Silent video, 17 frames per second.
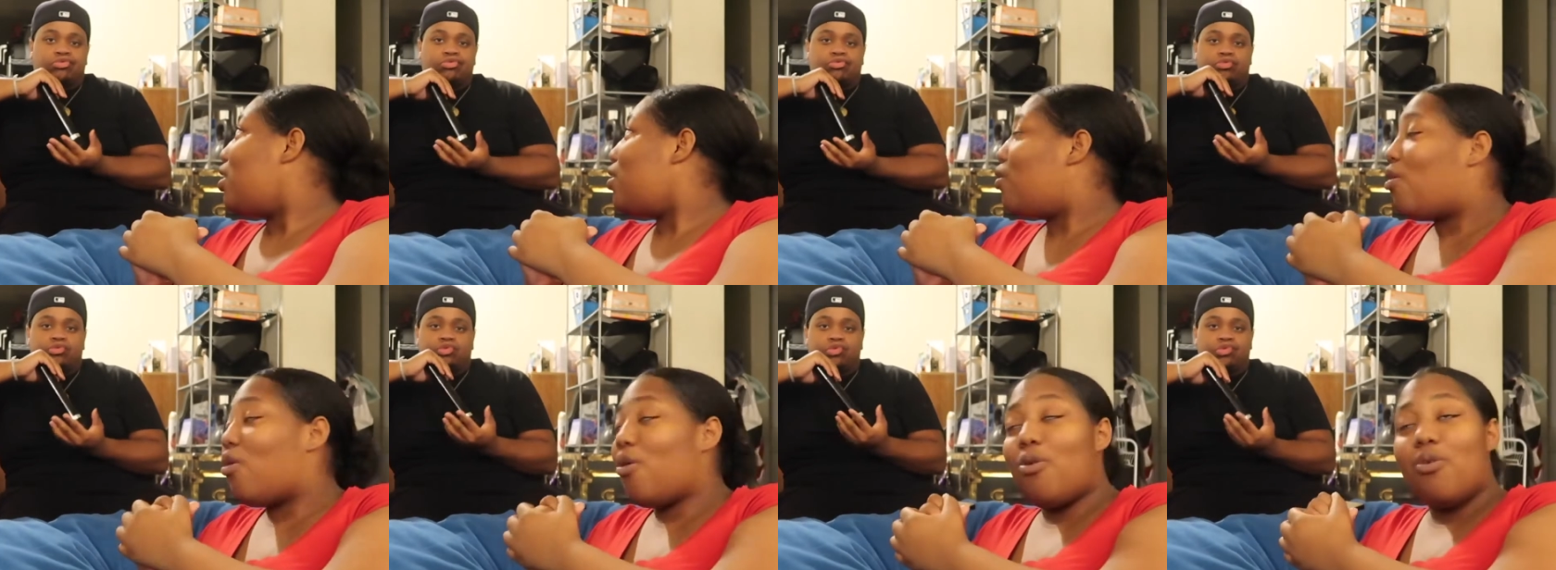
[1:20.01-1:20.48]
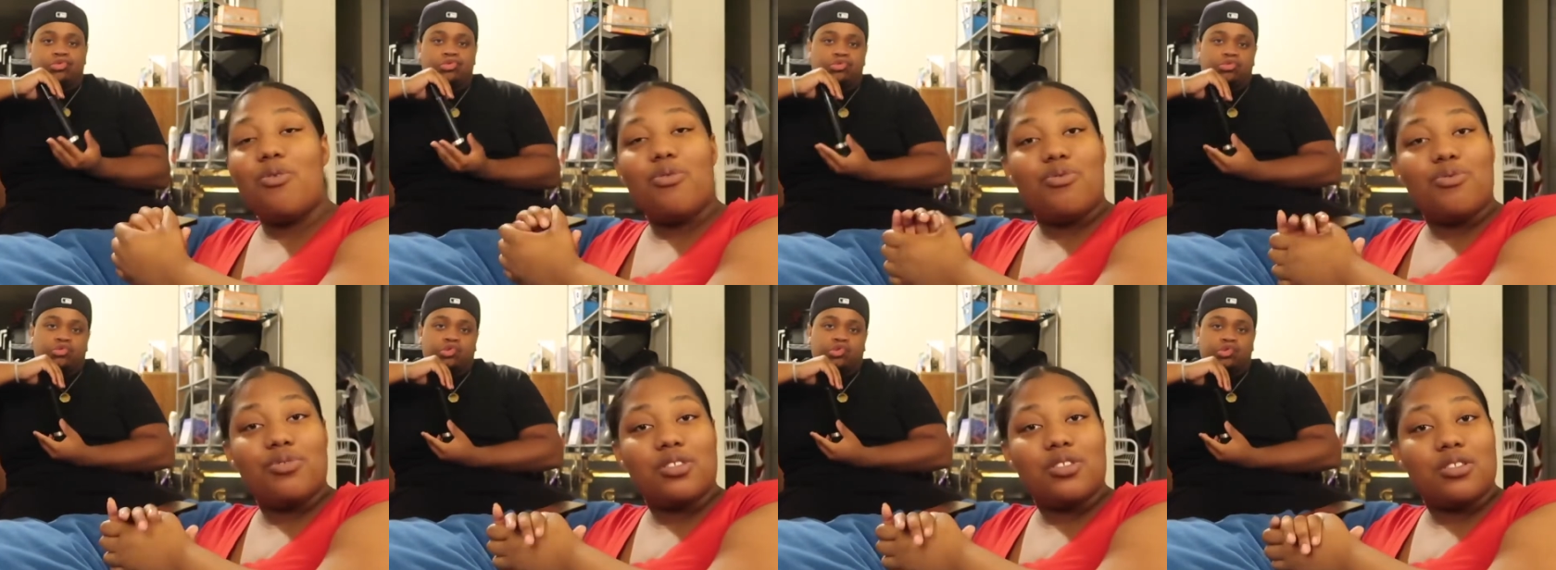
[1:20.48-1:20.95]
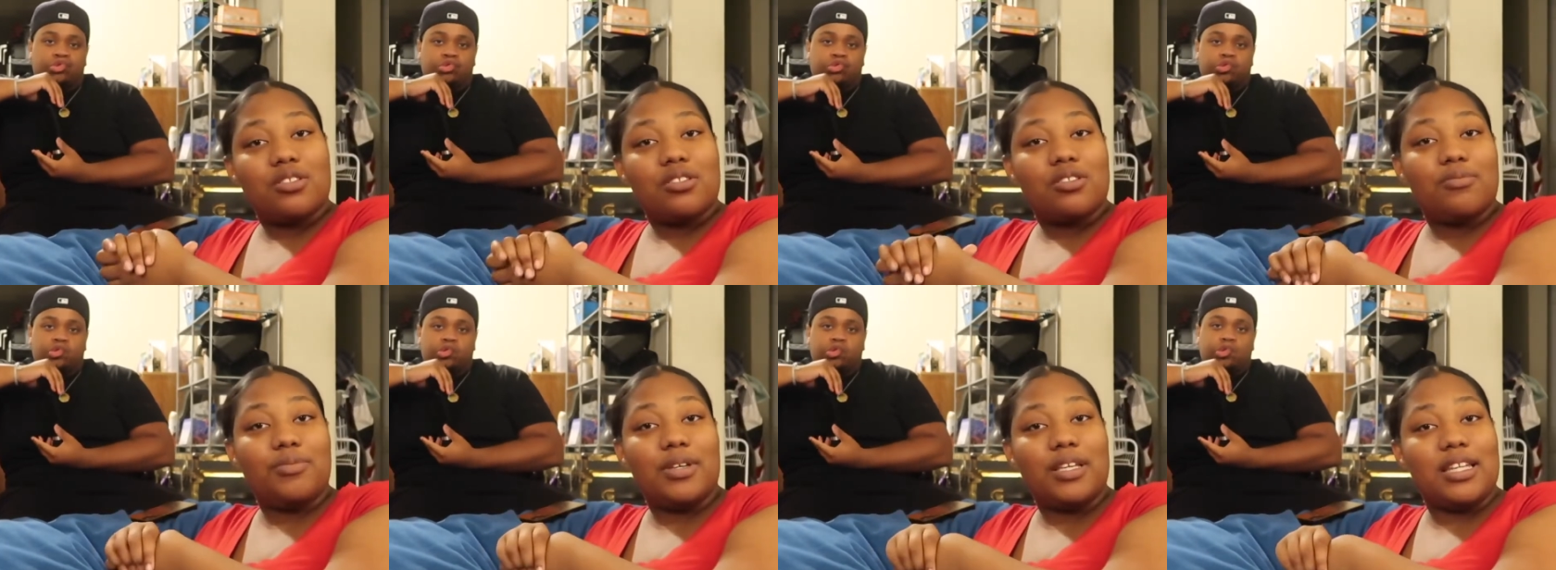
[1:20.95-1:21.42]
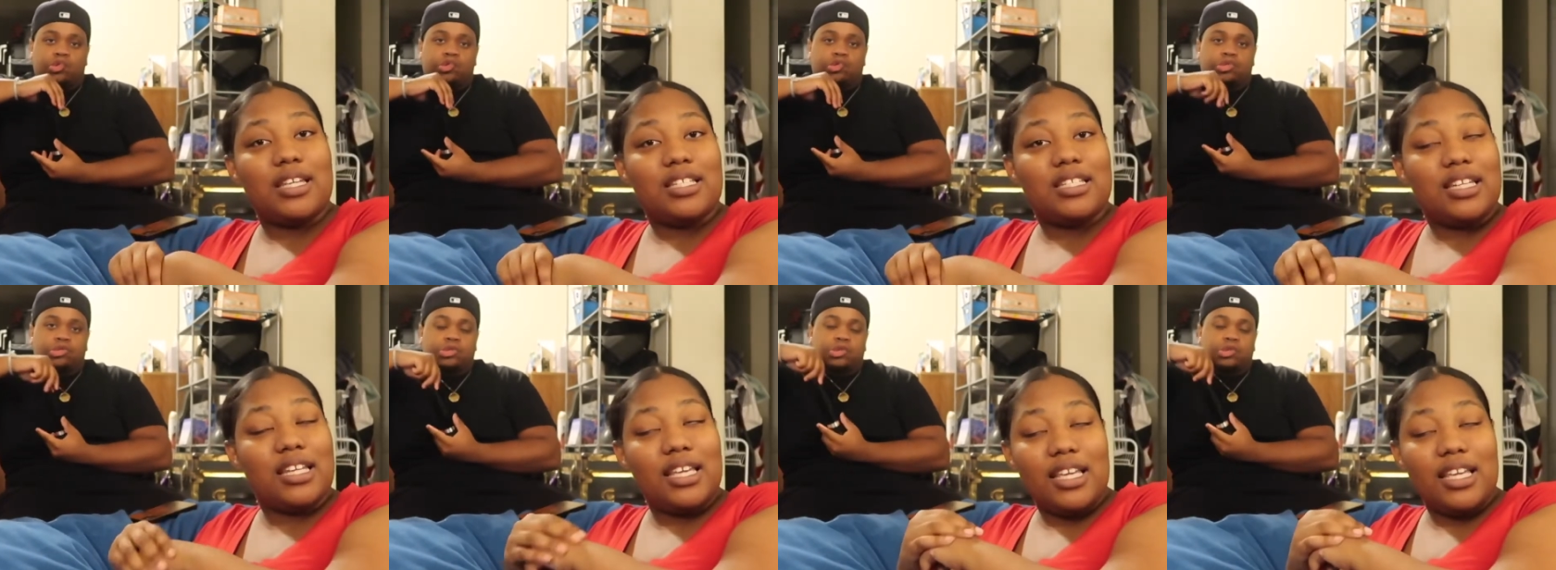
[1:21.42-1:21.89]
Speaker 1: goals being
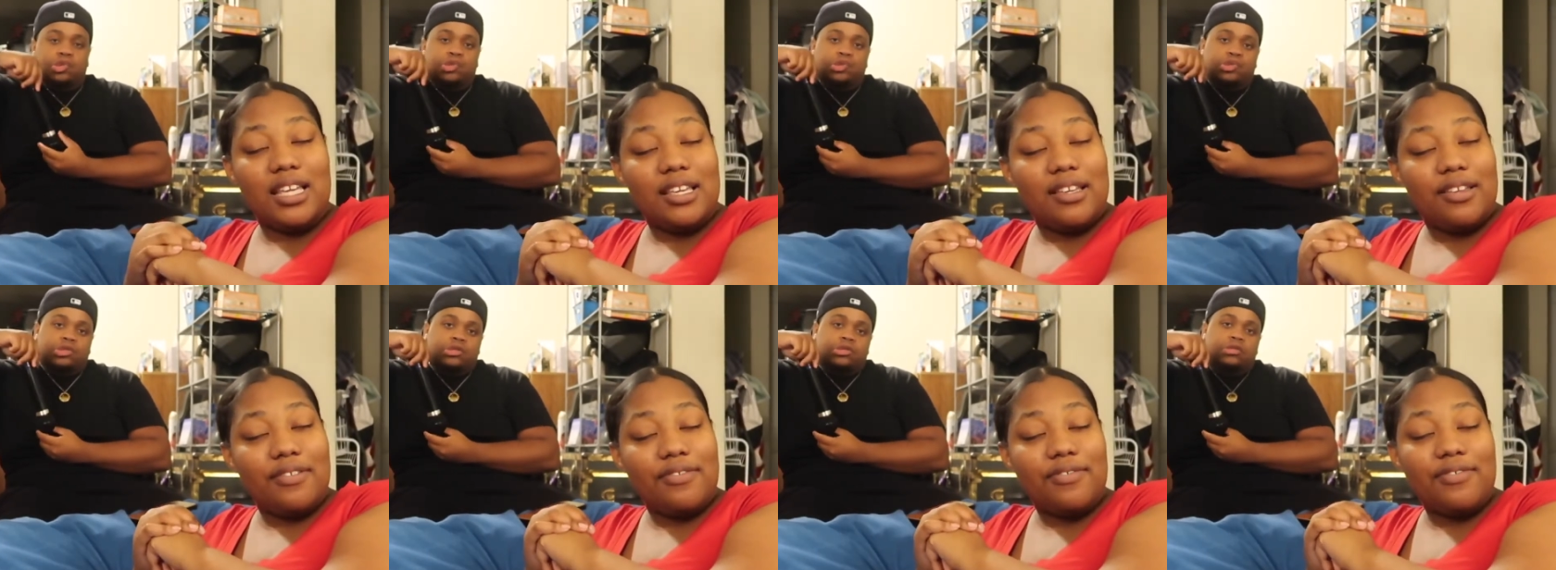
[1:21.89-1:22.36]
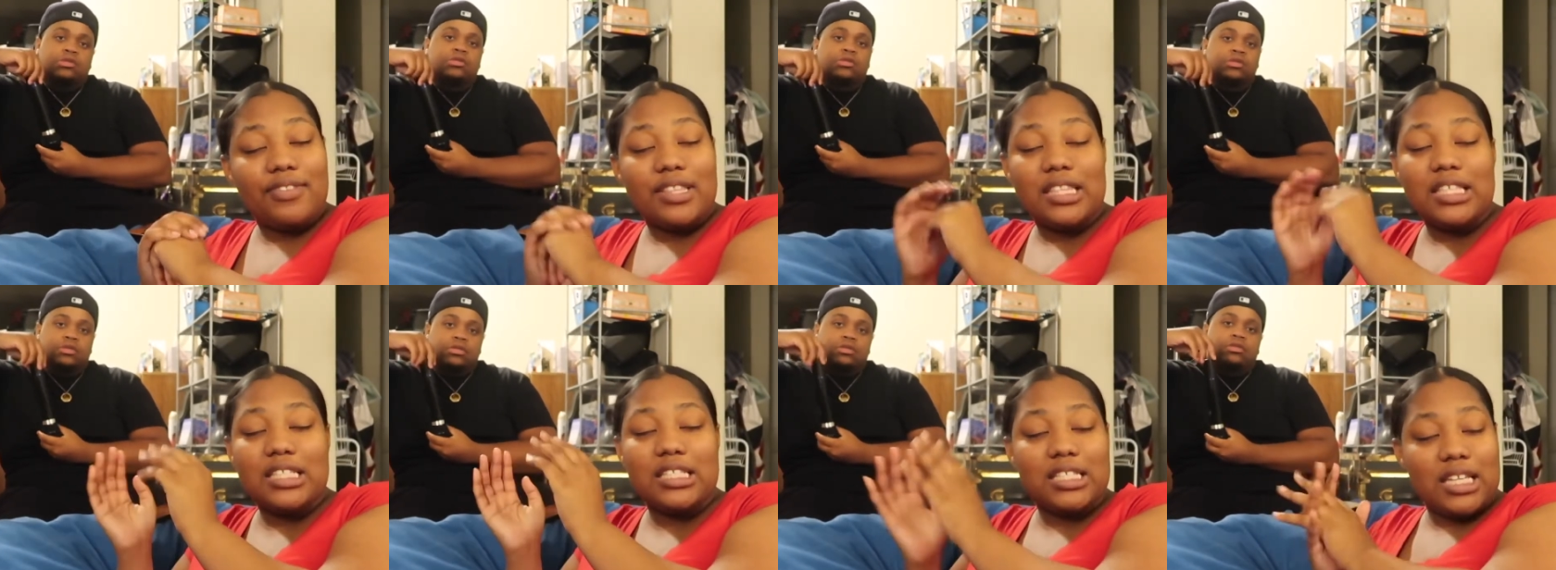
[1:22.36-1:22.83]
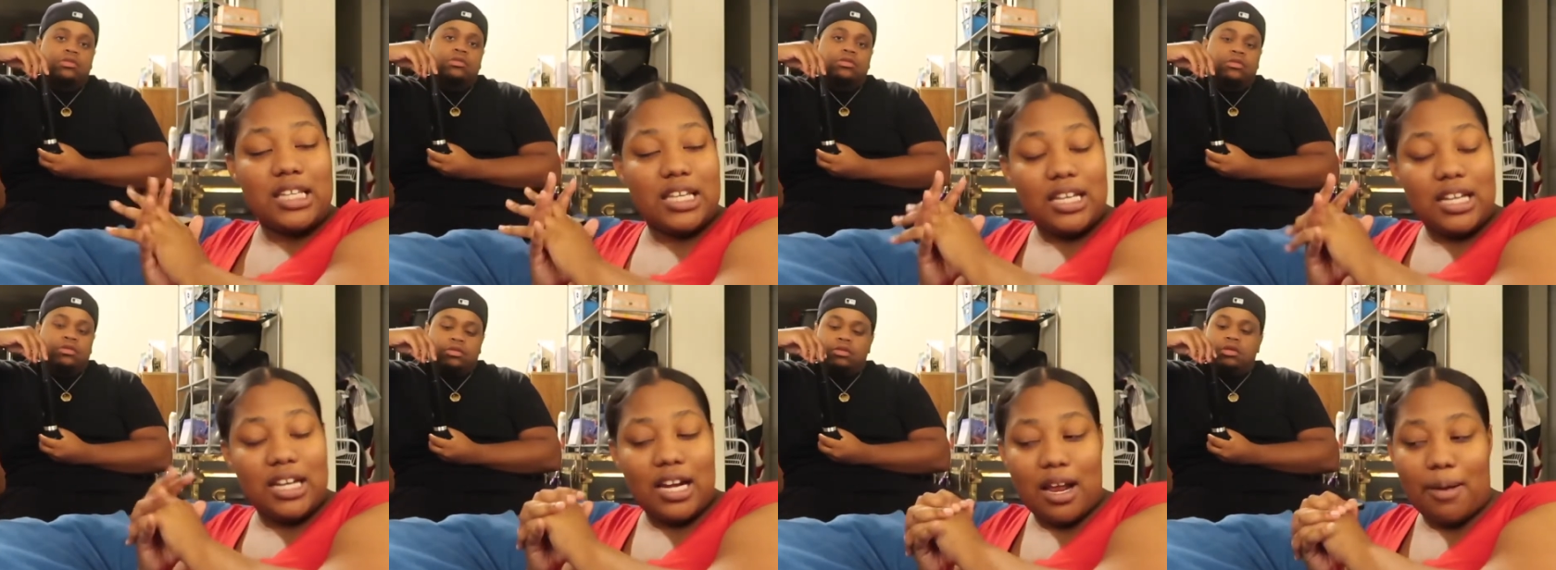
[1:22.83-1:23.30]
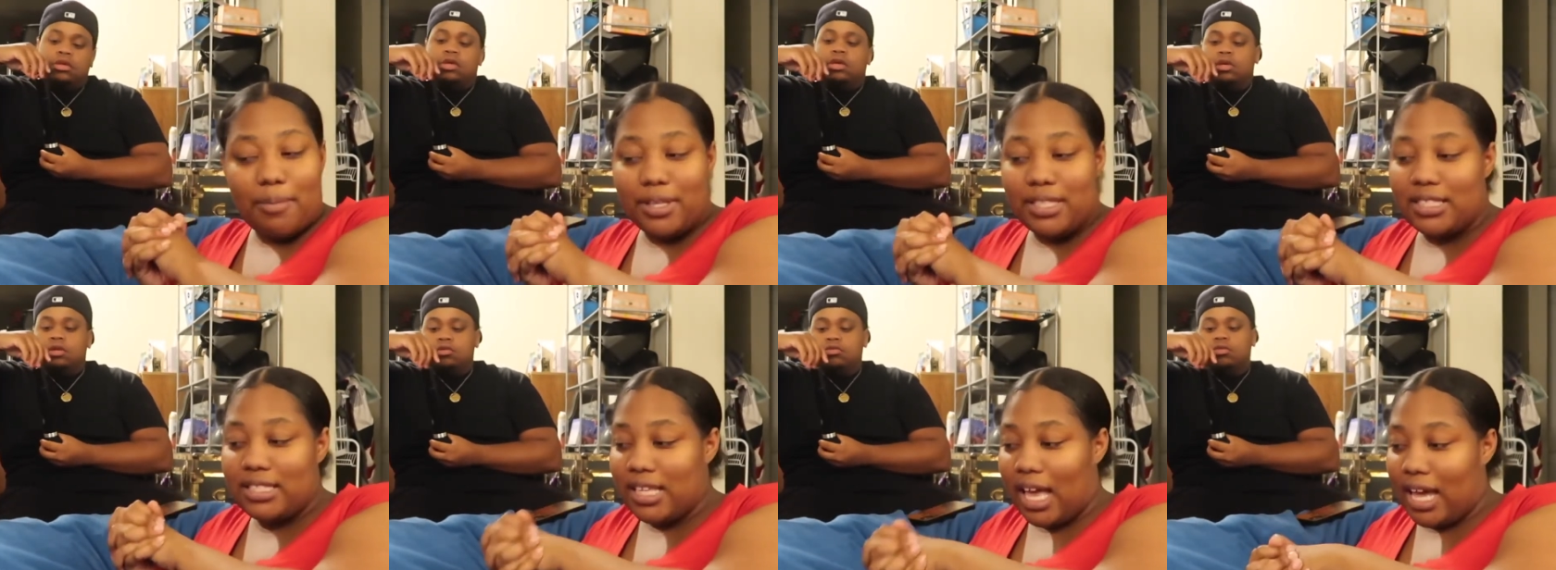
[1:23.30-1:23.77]
achieved this year i'm
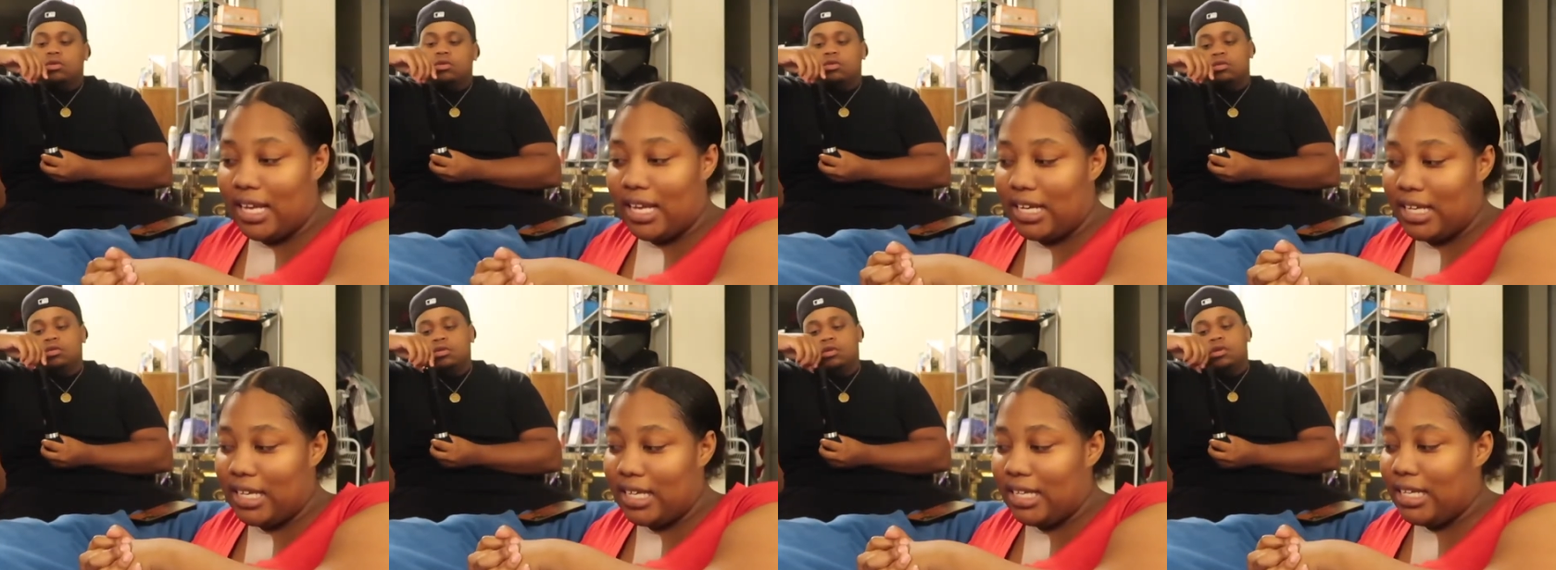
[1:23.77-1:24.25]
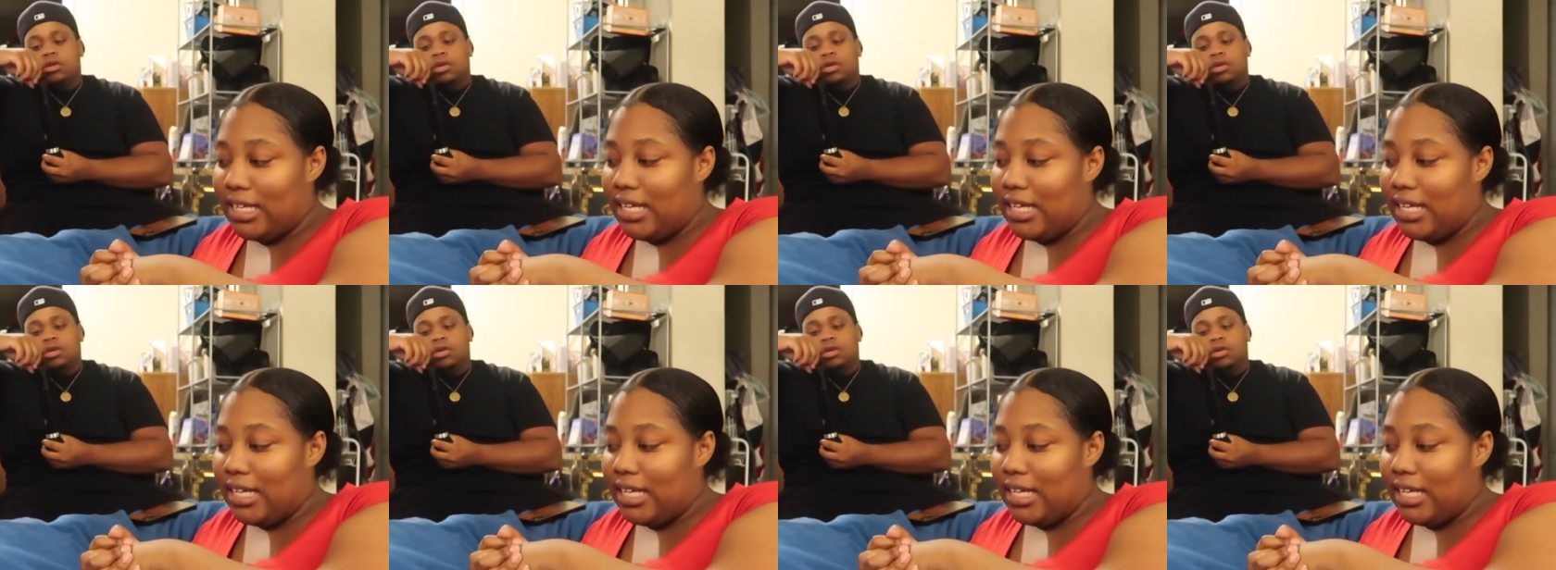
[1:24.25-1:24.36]
excited